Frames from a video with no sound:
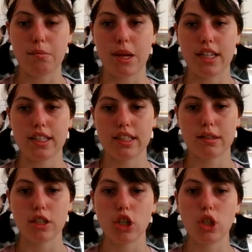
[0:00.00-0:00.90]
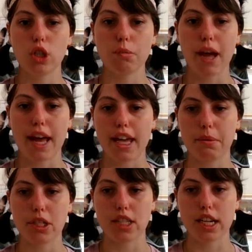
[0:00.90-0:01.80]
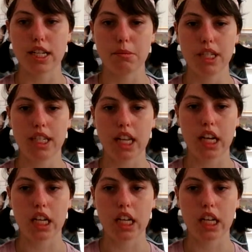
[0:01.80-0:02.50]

But goodbye, and I wish the next minion